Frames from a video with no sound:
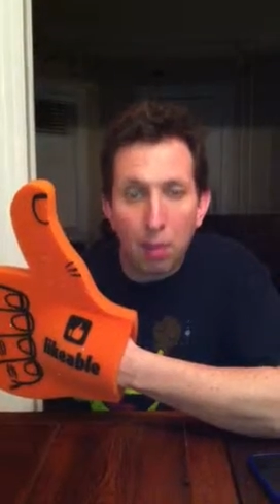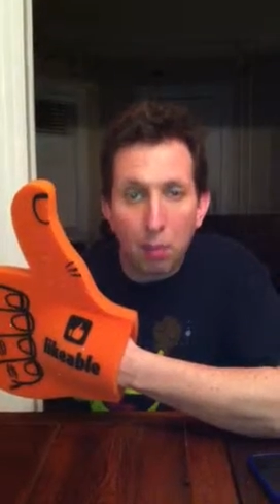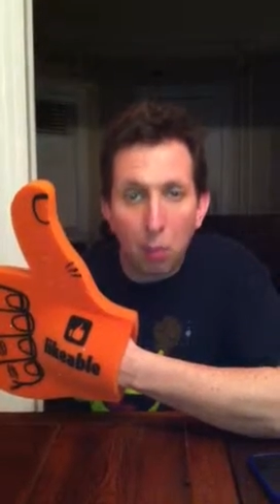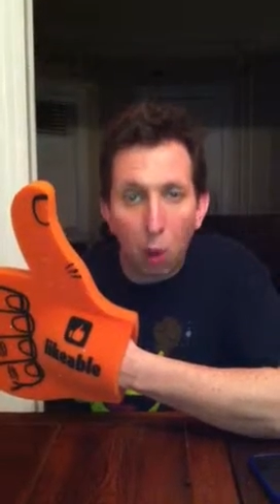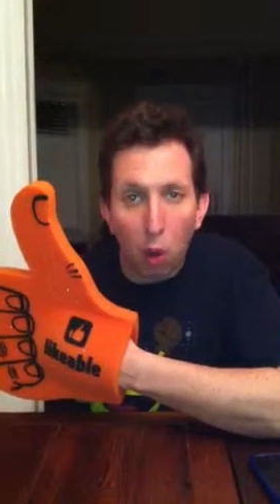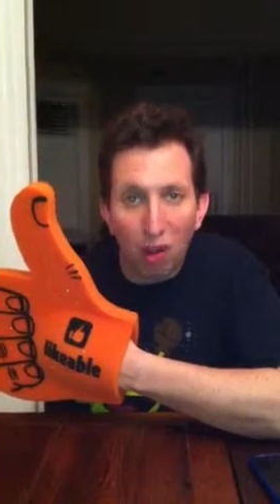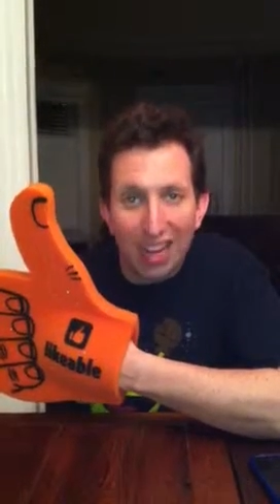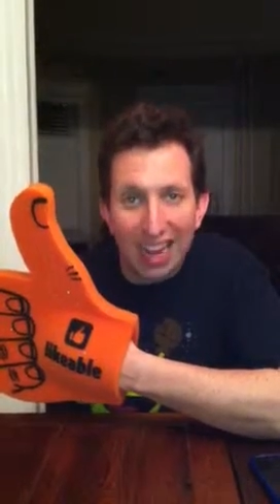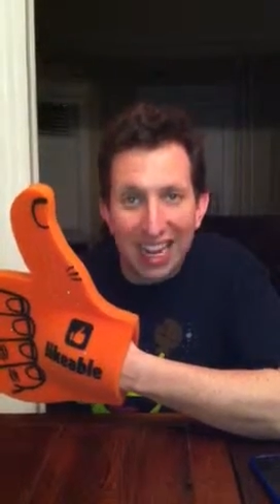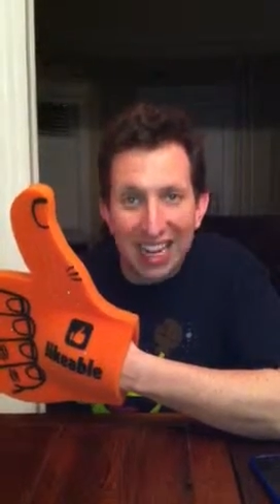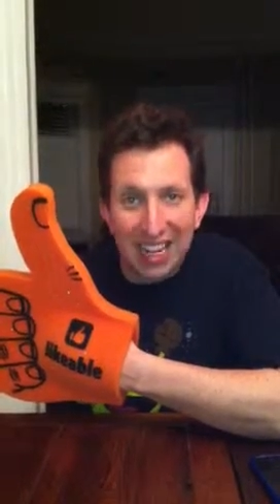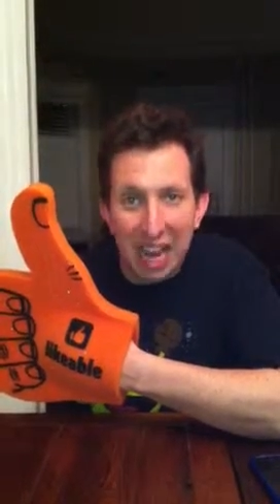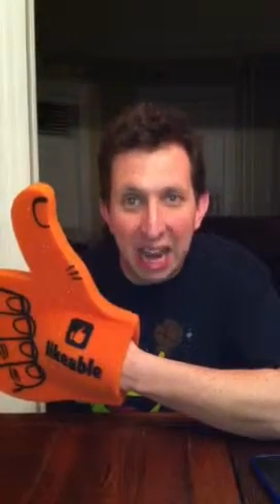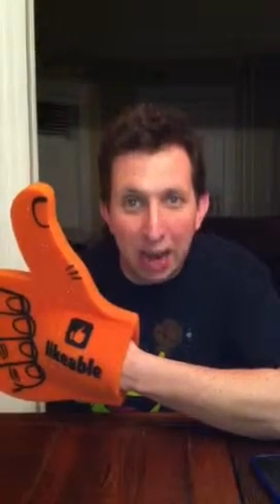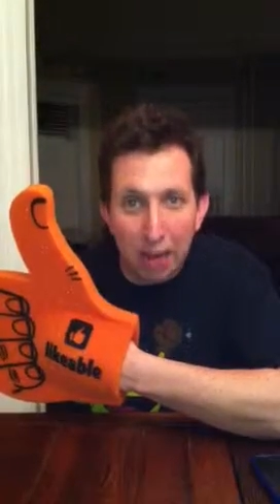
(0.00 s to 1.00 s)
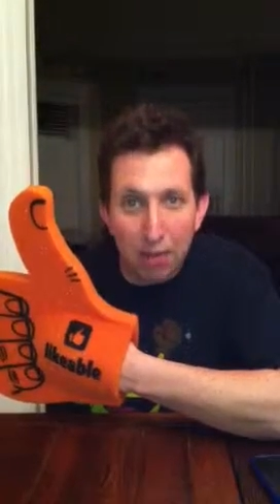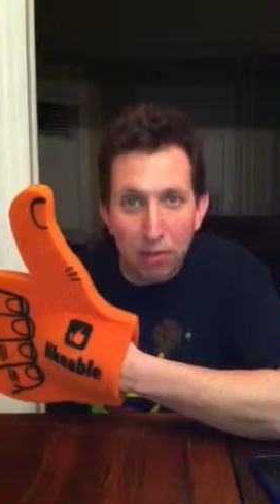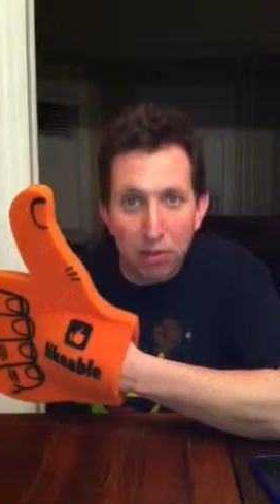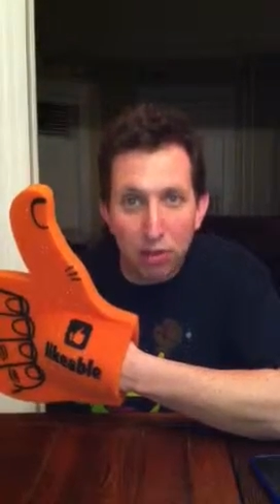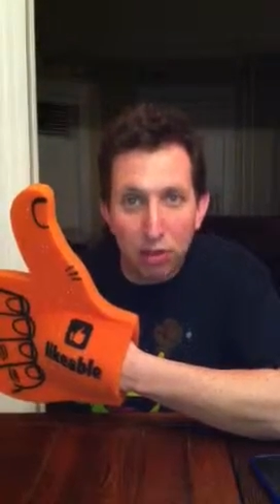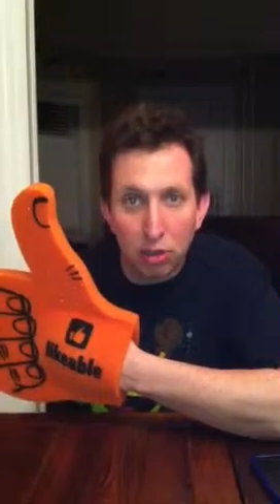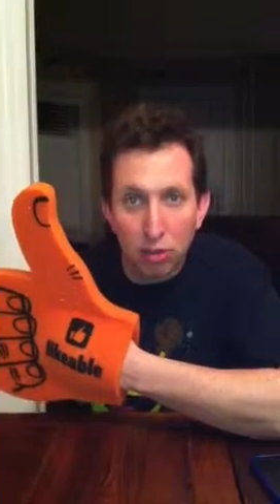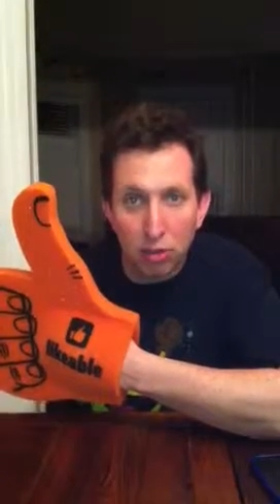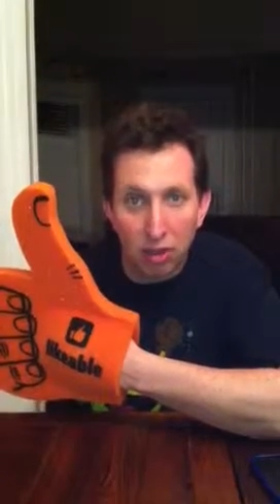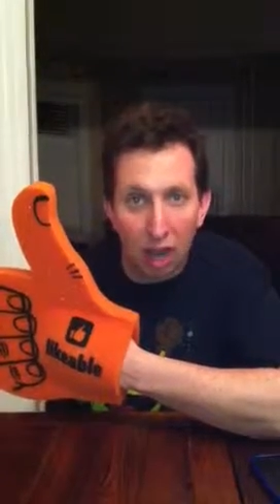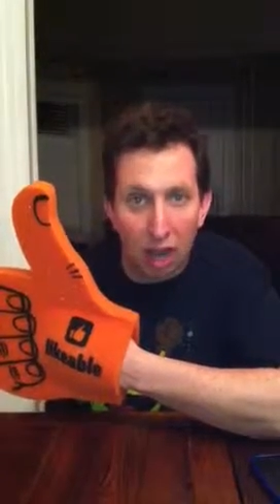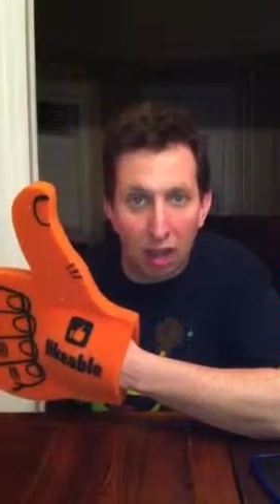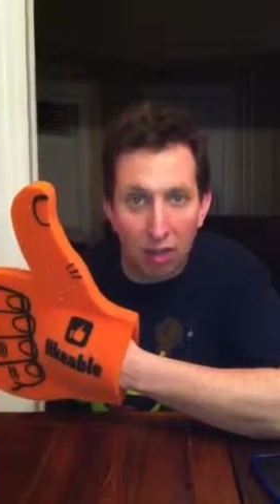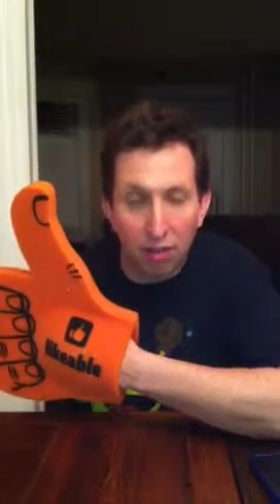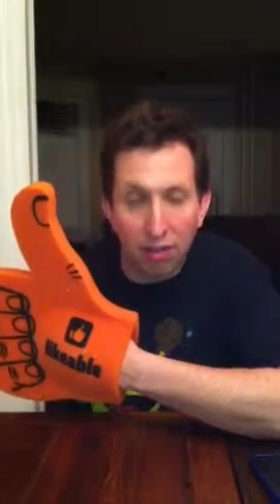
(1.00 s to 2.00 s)
more like games to
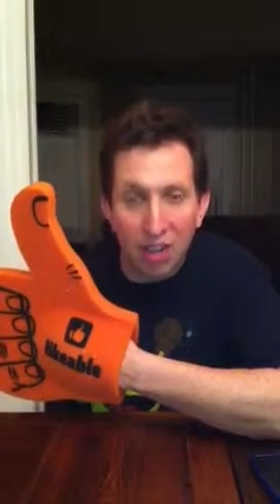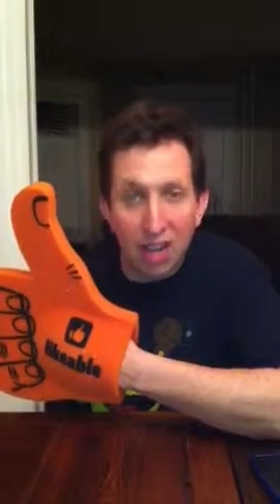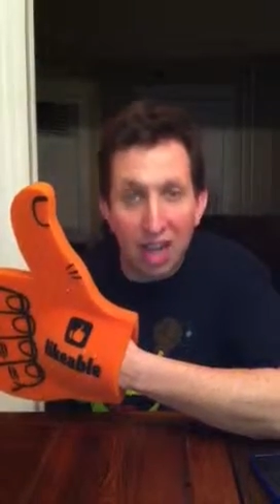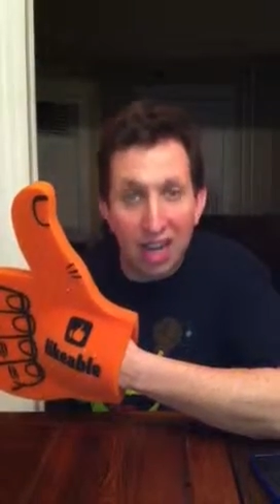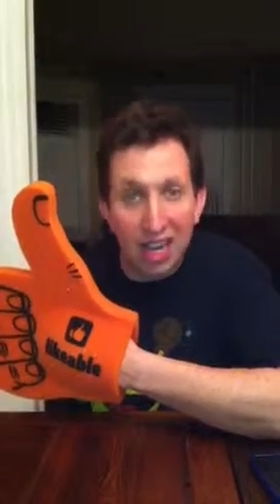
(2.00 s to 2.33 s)
solve.